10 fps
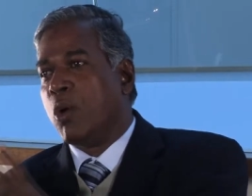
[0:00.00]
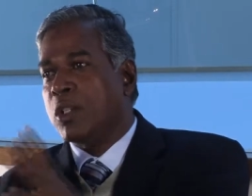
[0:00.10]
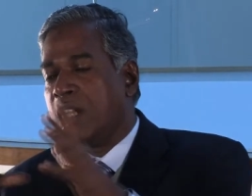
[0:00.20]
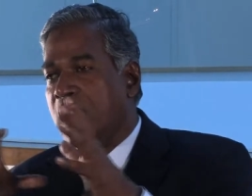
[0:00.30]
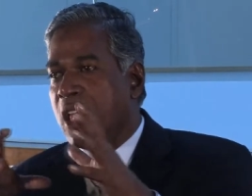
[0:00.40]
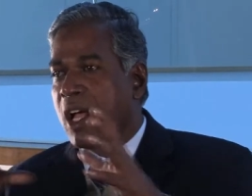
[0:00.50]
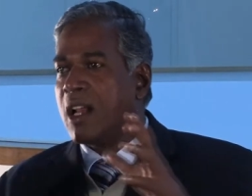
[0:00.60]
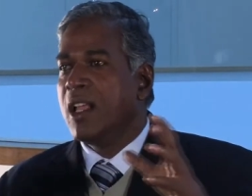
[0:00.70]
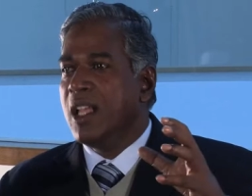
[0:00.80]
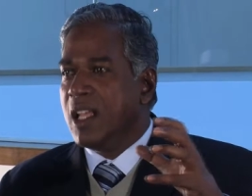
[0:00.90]
all three
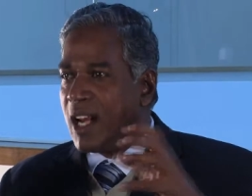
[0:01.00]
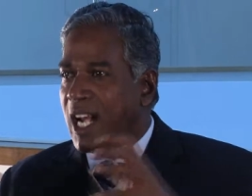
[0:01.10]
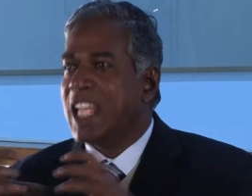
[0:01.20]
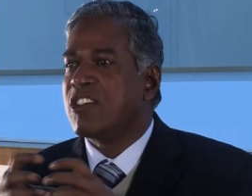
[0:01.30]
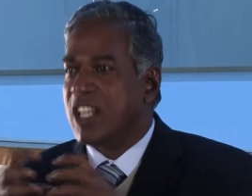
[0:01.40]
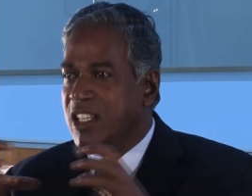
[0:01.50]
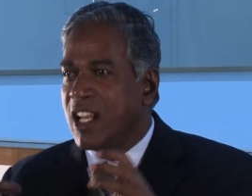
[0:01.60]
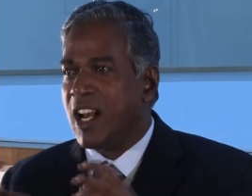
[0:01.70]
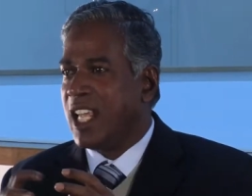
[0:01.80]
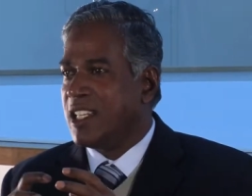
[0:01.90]
are related,
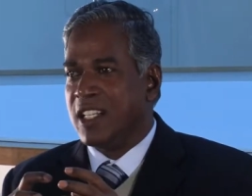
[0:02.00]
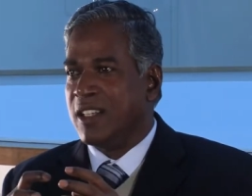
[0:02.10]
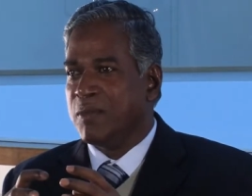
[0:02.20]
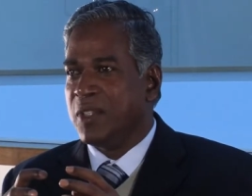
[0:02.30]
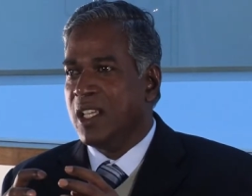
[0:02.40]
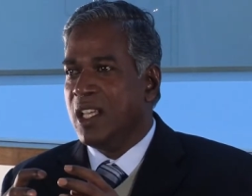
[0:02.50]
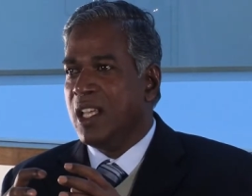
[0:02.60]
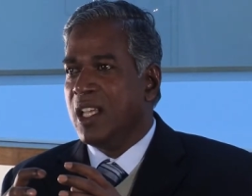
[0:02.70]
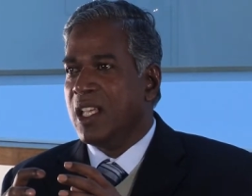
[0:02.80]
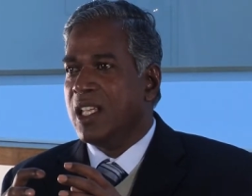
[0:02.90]
interrelated.
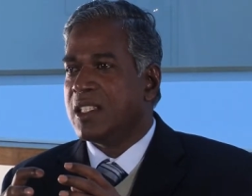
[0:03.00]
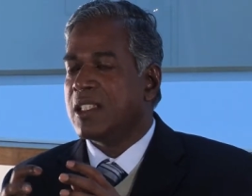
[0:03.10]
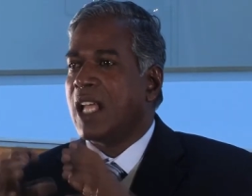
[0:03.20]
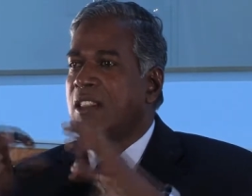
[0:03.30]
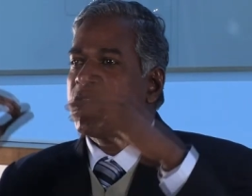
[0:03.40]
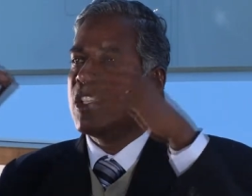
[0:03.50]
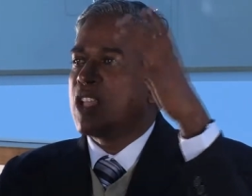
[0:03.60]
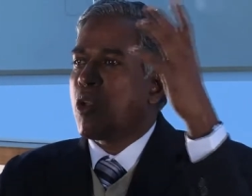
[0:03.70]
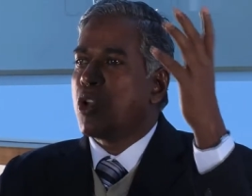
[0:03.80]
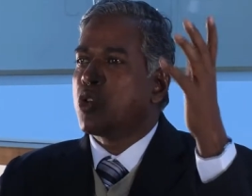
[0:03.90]
He says other things
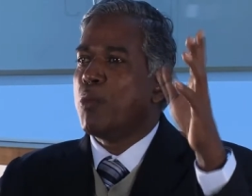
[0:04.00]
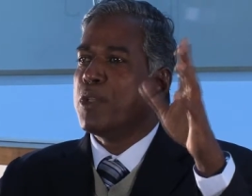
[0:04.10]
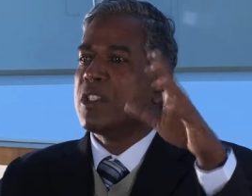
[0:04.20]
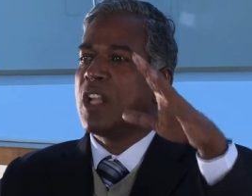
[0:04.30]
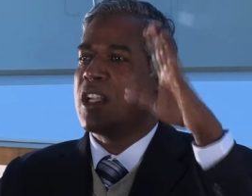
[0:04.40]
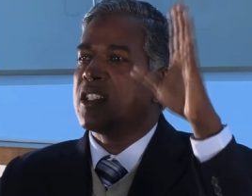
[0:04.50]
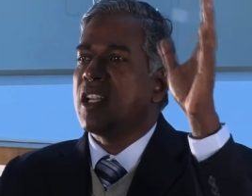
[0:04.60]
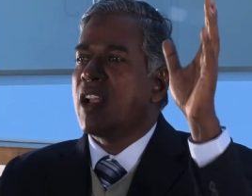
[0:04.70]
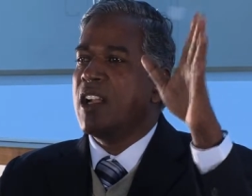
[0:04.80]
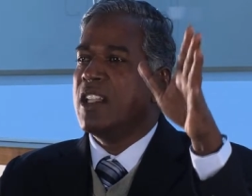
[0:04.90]
are all Thomistic
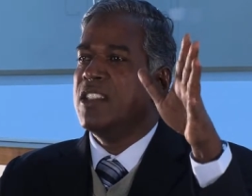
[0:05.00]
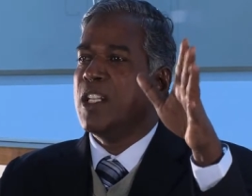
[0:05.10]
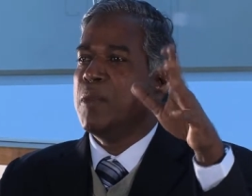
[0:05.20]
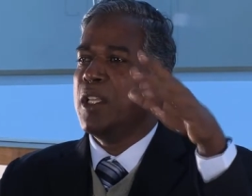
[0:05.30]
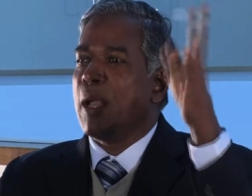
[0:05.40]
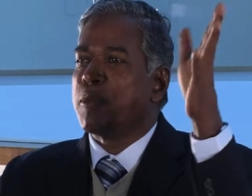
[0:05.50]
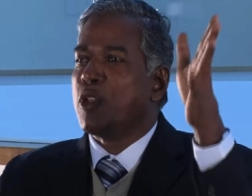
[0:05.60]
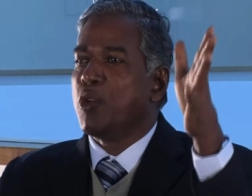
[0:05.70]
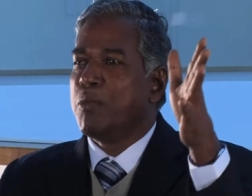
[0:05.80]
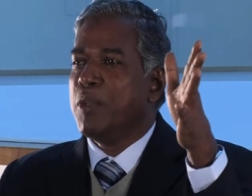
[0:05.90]
understanding, contingent being,
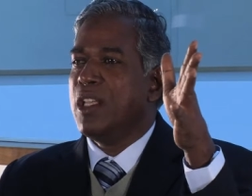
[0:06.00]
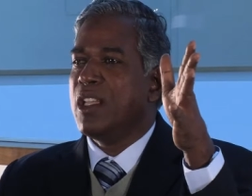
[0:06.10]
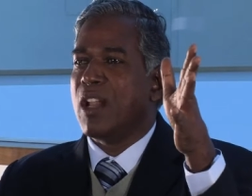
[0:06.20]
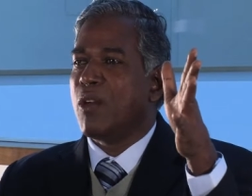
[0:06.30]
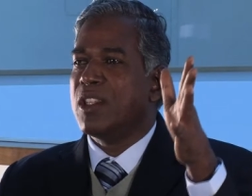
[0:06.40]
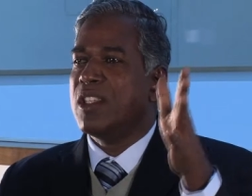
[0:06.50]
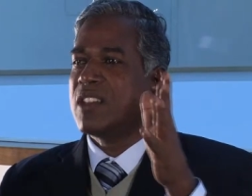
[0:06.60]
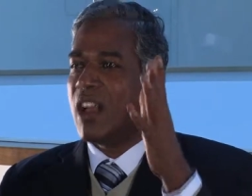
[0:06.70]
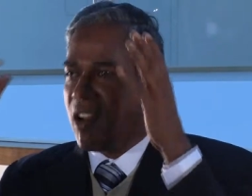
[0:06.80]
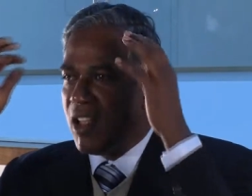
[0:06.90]
absolute being, and all these
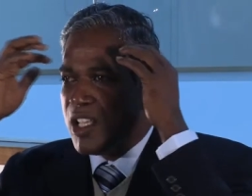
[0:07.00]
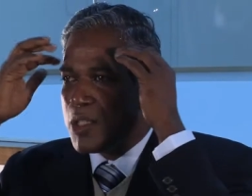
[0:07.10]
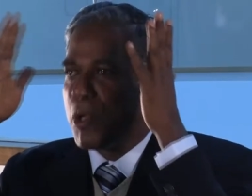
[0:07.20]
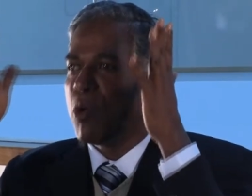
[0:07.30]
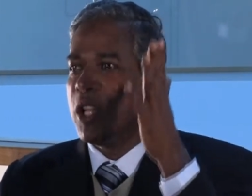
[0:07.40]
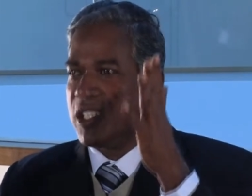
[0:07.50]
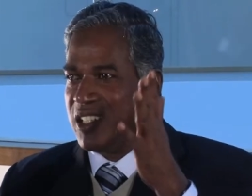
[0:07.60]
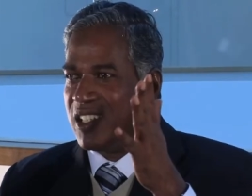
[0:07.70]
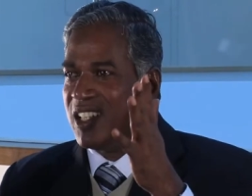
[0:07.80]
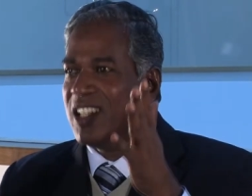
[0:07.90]
are
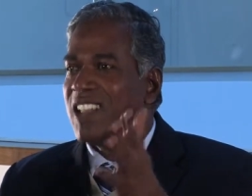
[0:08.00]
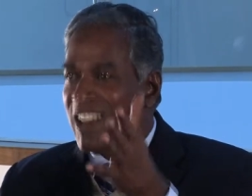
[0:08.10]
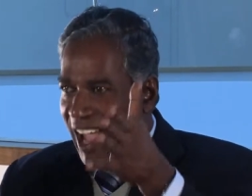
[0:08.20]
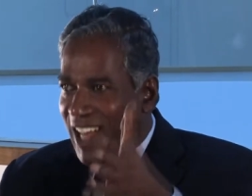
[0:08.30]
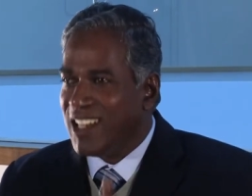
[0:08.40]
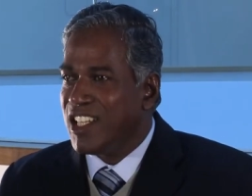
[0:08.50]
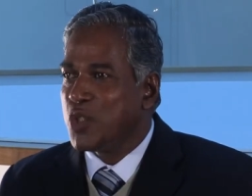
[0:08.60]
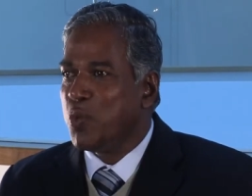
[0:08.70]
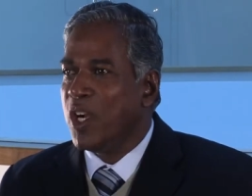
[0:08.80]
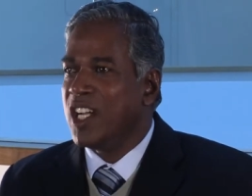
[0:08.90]
speculation. The reality is
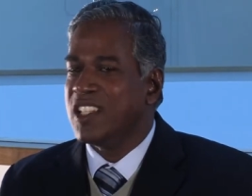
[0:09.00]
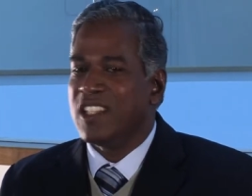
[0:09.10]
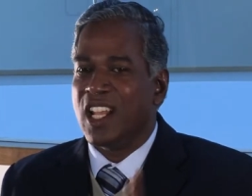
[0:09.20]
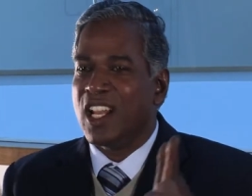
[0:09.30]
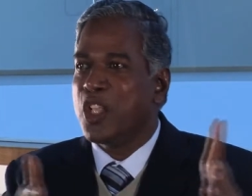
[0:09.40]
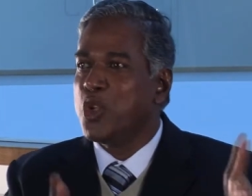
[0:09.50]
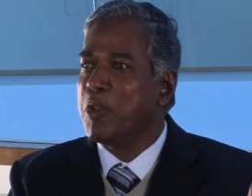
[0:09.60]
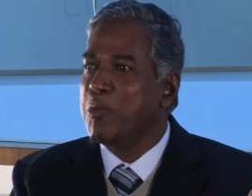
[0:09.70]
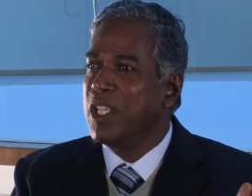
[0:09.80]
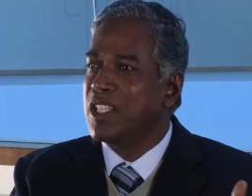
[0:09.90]
world is there,
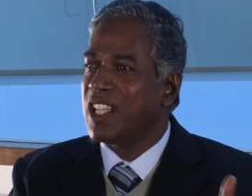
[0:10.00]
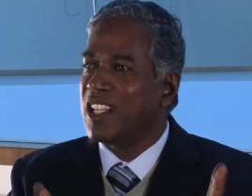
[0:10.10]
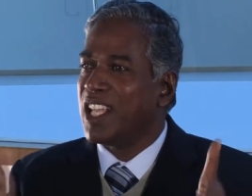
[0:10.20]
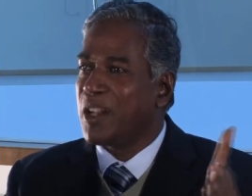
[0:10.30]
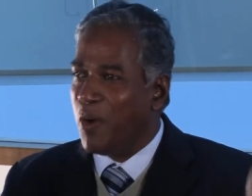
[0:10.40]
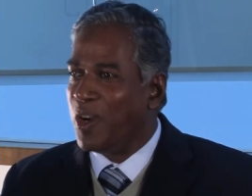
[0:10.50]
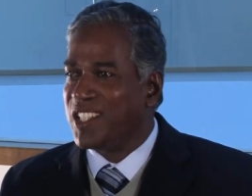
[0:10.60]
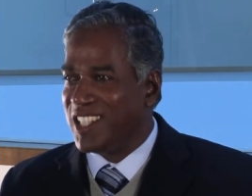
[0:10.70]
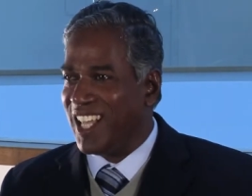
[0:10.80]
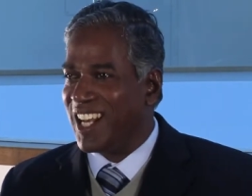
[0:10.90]
human beings are there, God
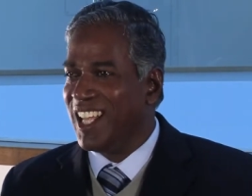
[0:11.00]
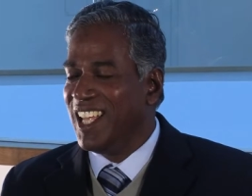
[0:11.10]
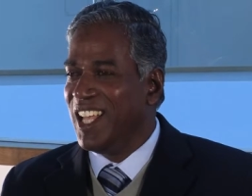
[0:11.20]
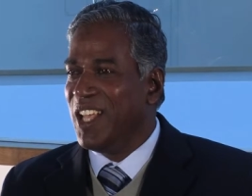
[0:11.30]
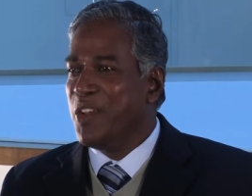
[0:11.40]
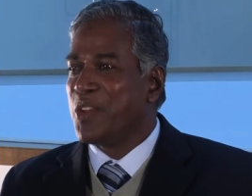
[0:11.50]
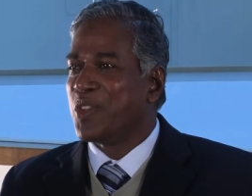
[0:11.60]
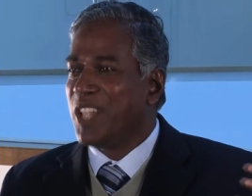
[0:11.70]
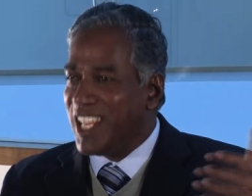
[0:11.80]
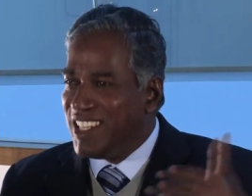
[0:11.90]
is there.
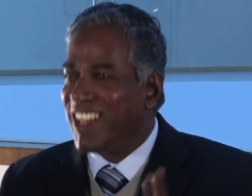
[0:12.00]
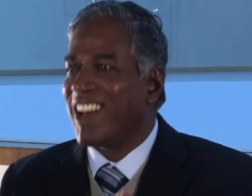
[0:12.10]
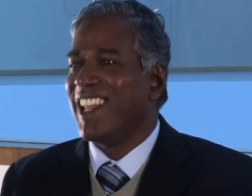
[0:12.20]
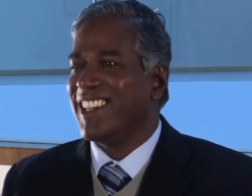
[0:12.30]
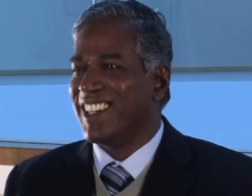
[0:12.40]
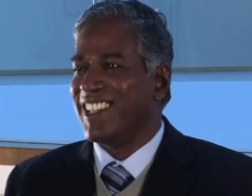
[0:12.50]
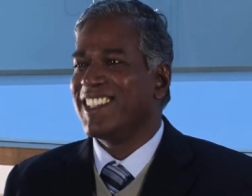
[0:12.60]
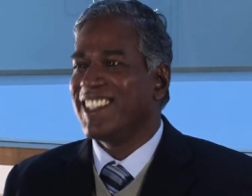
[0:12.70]
So they're interrelated.